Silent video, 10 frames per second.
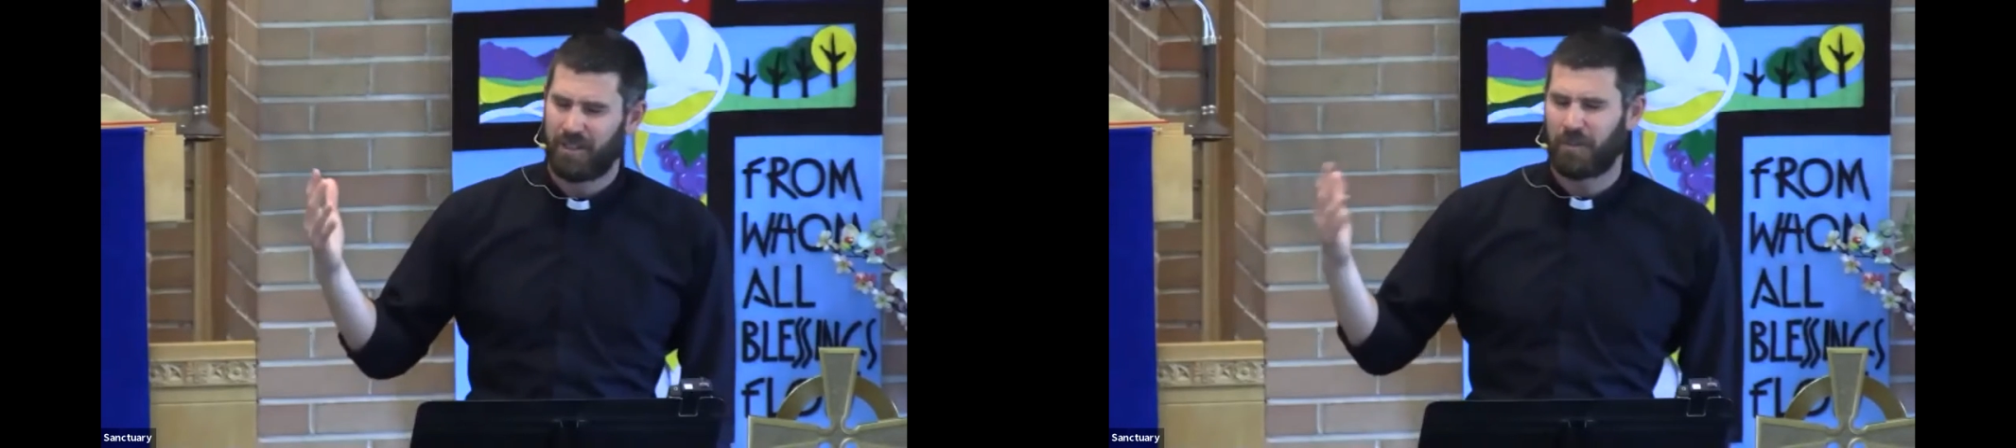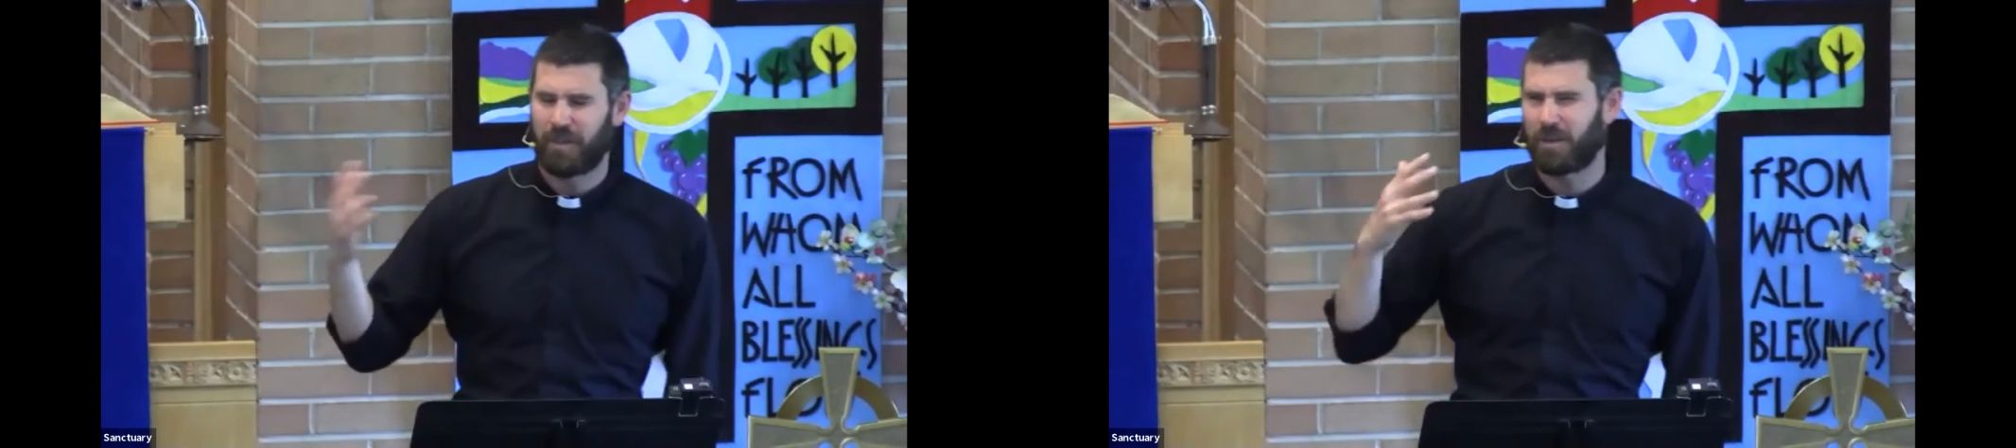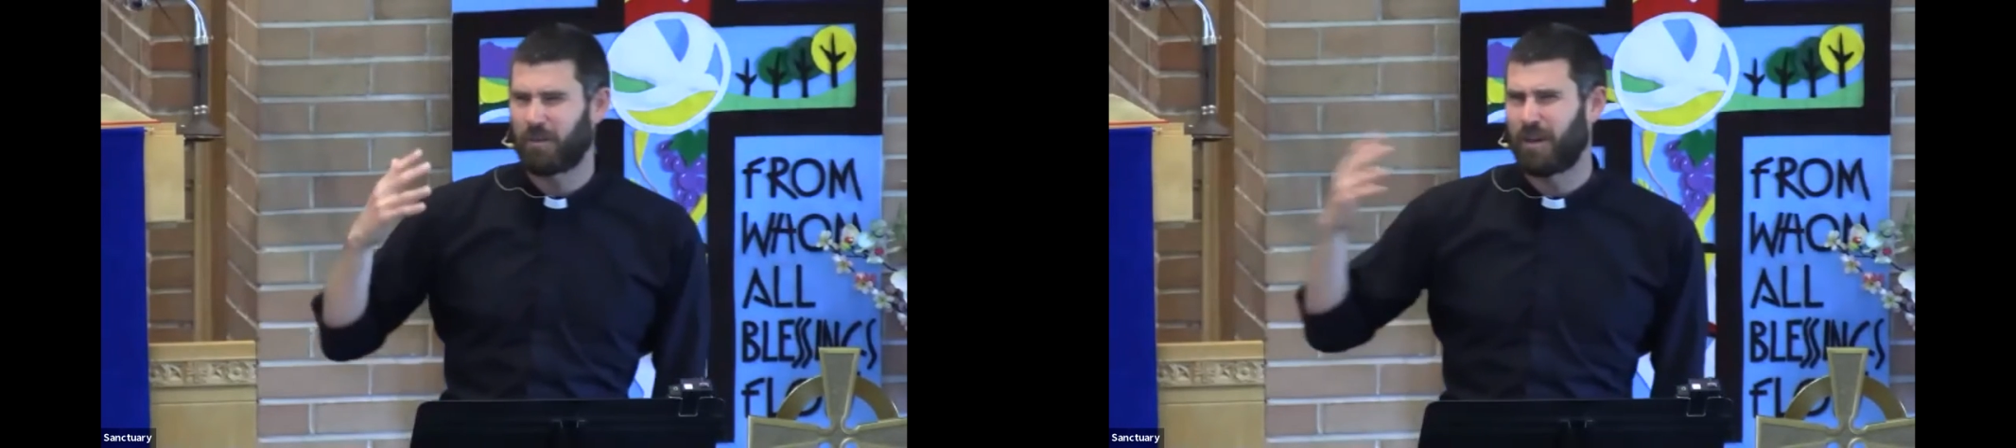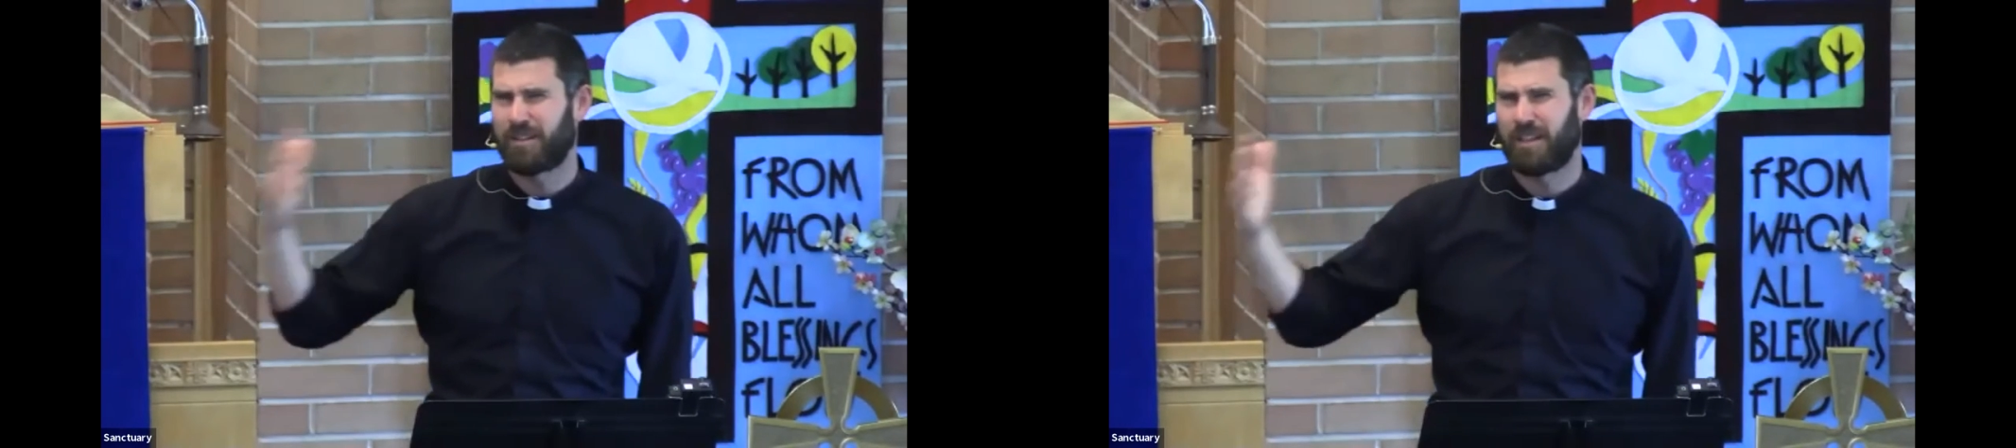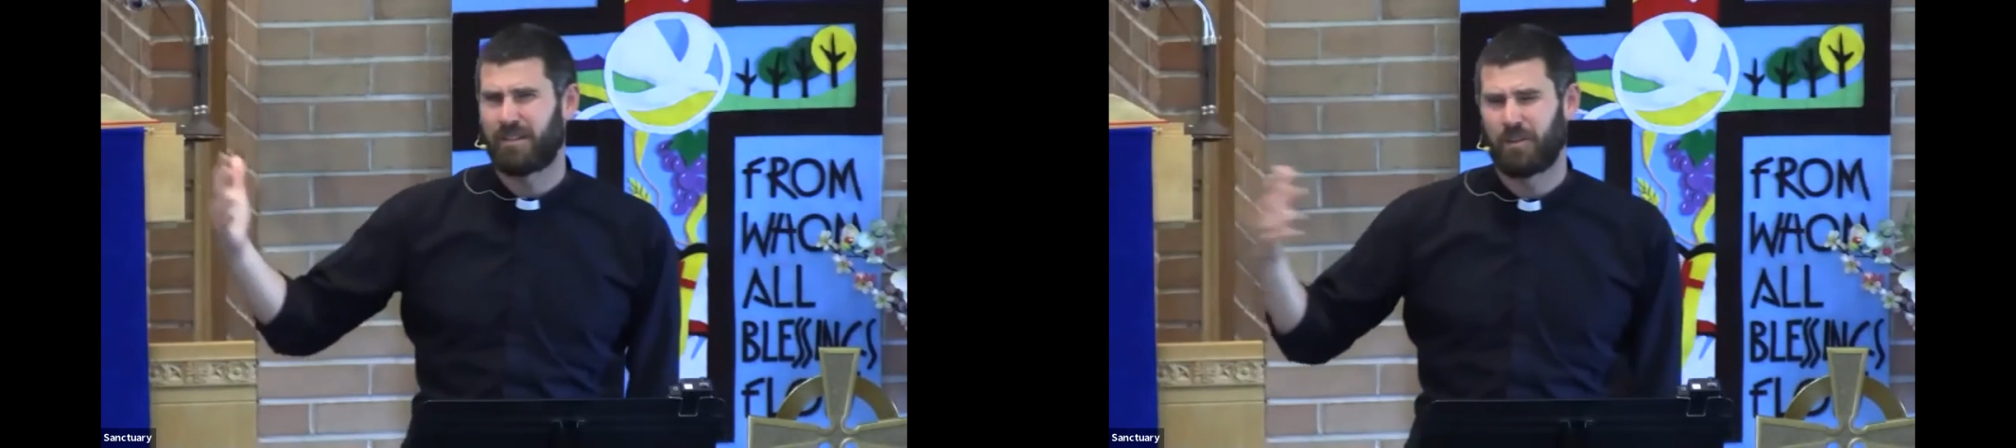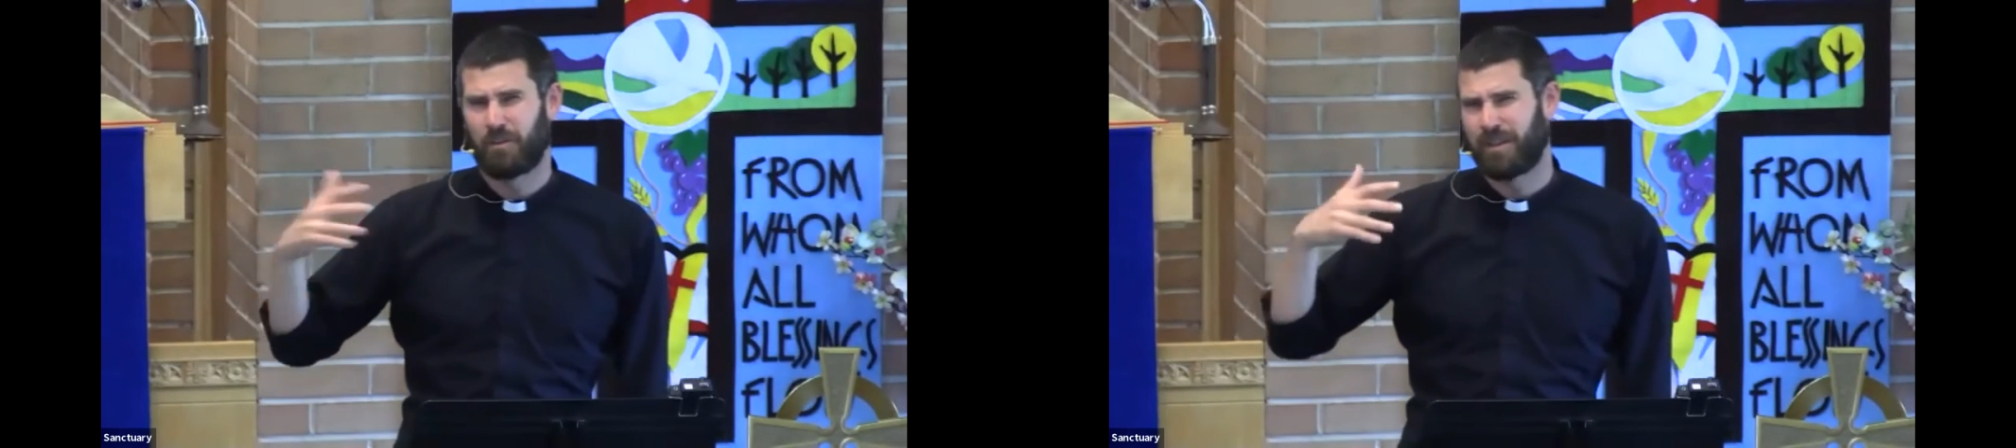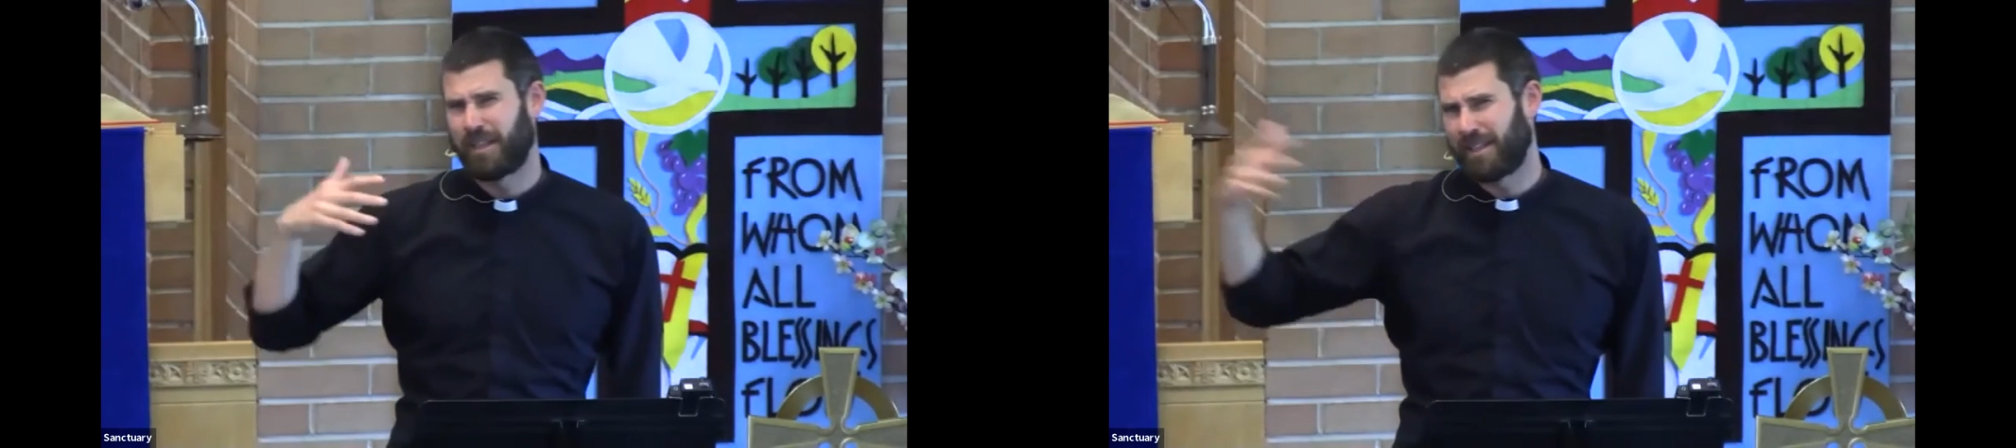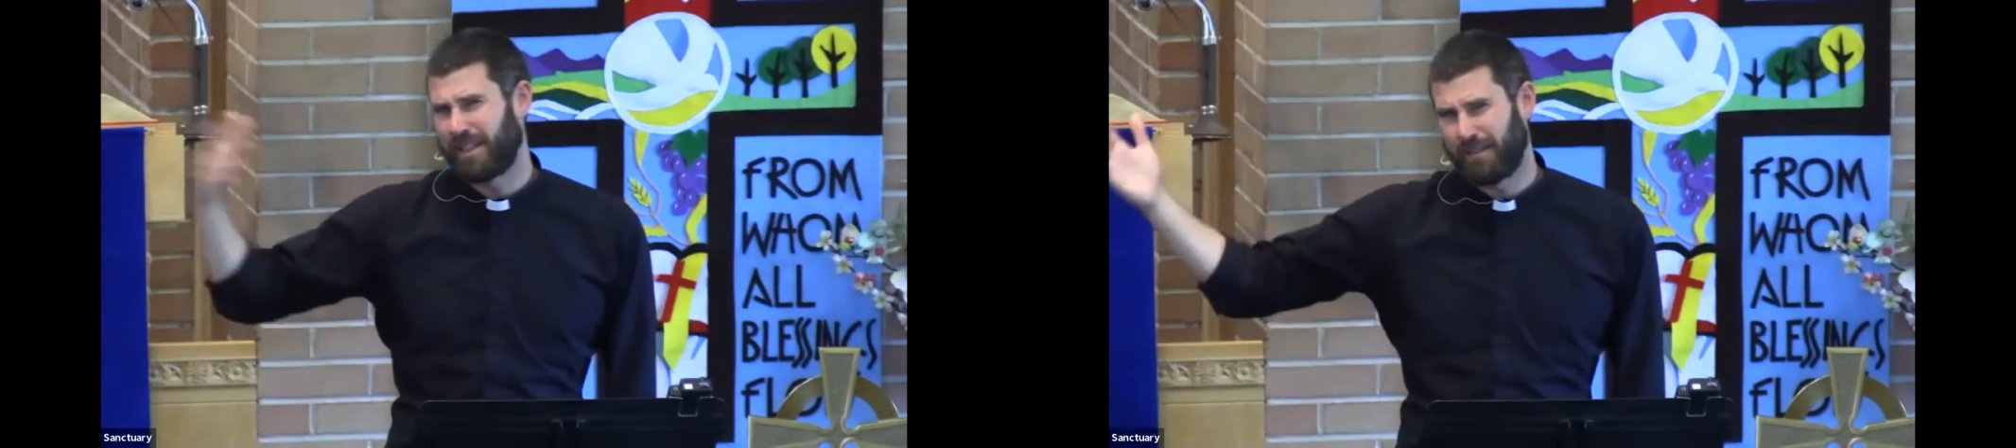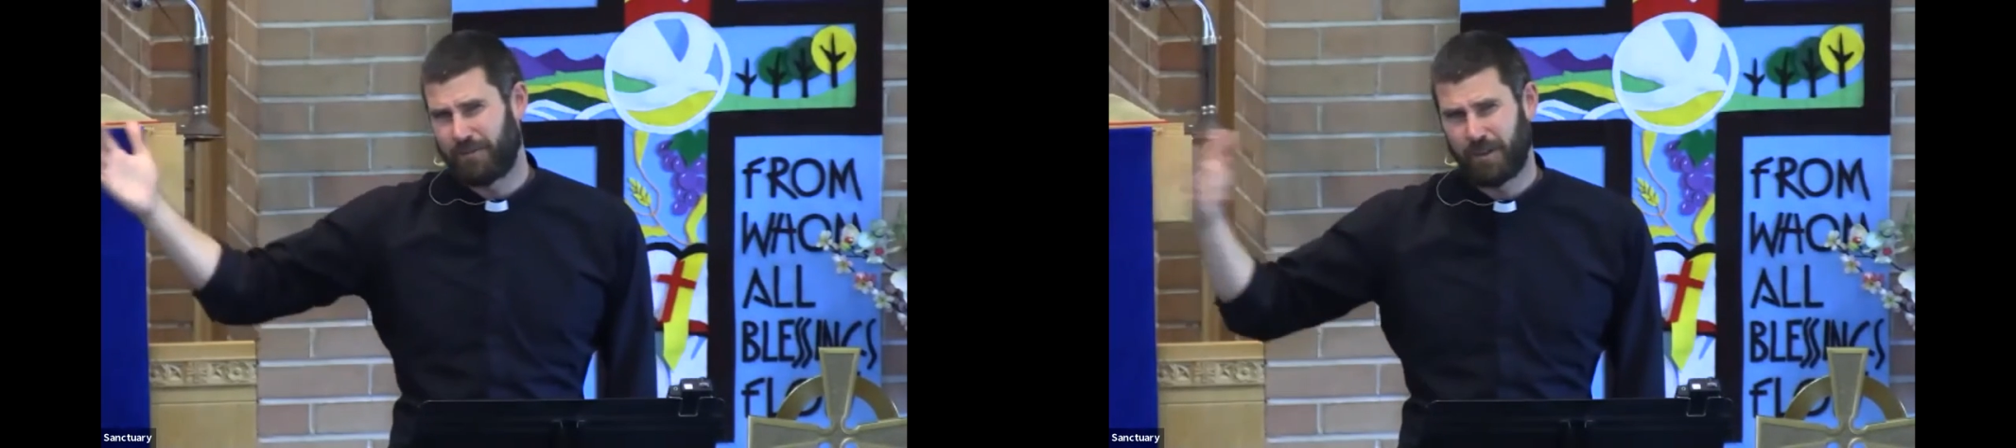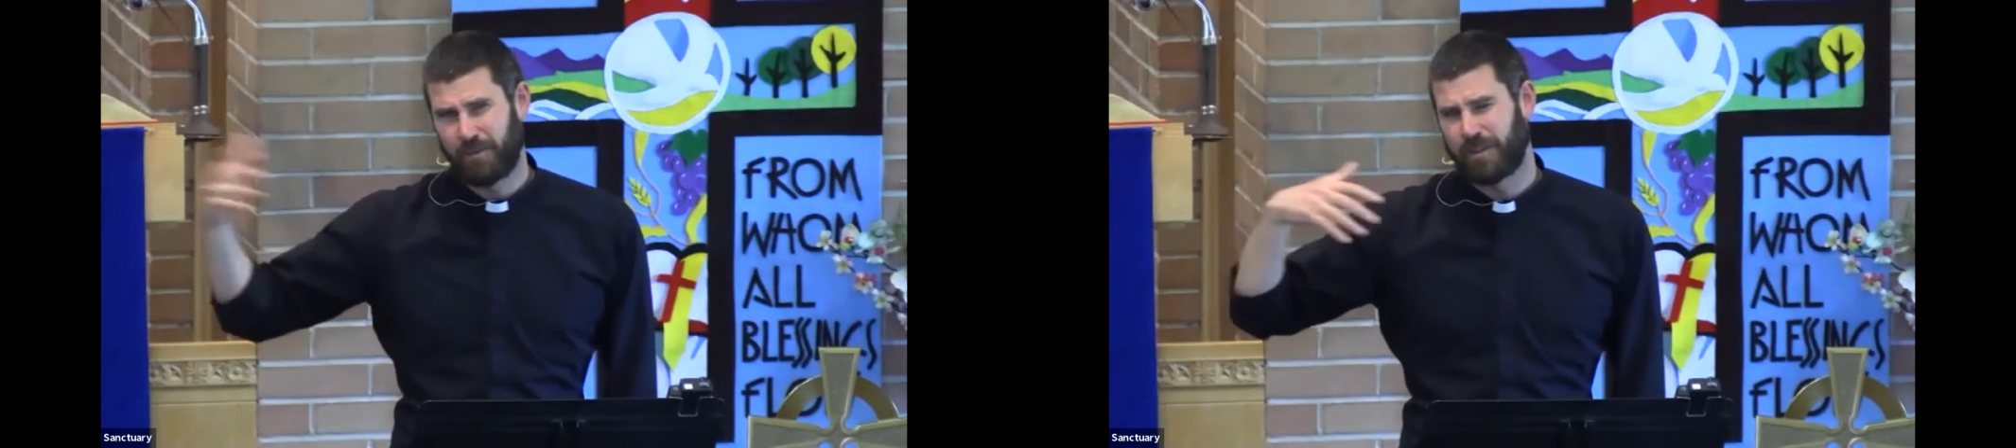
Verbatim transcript: no matter what they do, when they leave him,